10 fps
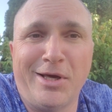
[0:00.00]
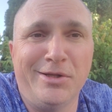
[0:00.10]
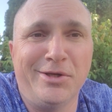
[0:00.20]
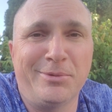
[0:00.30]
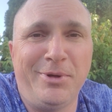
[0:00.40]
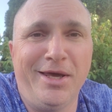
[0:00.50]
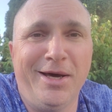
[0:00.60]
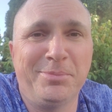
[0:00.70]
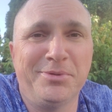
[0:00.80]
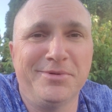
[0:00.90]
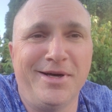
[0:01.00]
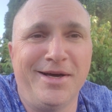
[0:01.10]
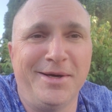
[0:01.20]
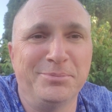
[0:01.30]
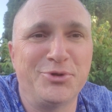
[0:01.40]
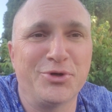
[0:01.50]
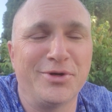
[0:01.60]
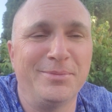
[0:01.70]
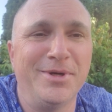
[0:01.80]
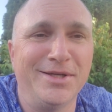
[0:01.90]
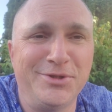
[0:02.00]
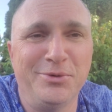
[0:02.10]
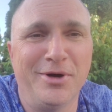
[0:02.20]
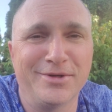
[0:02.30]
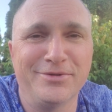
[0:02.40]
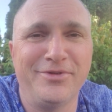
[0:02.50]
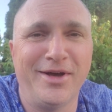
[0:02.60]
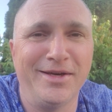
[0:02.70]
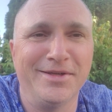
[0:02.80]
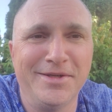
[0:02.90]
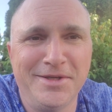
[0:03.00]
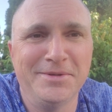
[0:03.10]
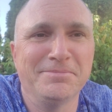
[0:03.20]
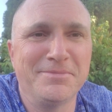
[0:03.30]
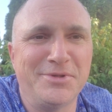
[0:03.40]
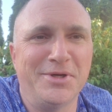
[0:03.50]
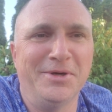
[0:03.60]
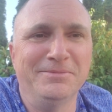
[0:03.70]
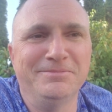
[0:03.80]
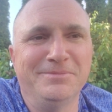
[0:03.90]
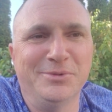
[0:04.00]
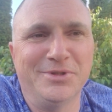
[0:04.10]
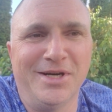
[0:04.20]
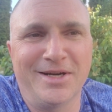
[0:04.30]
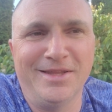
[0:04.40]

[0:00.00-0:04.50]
look me up. I'm sure I'm not too hard to find, so we'll talk